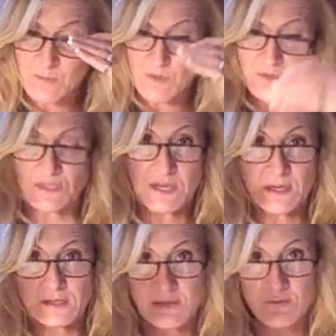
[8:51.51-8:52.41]

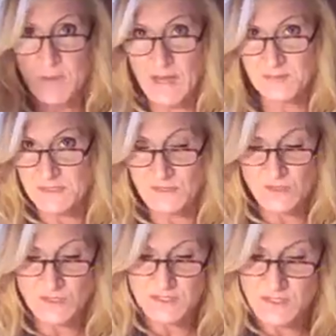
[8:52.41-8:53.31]
percutaneous liver biopsies
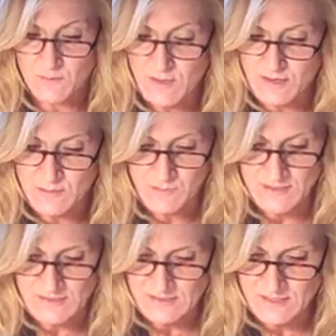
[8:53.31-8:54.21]
are just done right at the
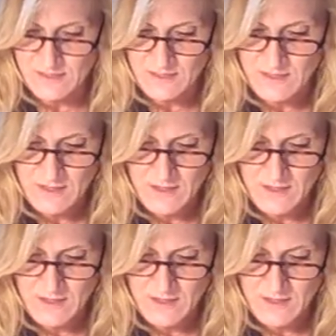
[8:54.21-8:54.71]
bedside.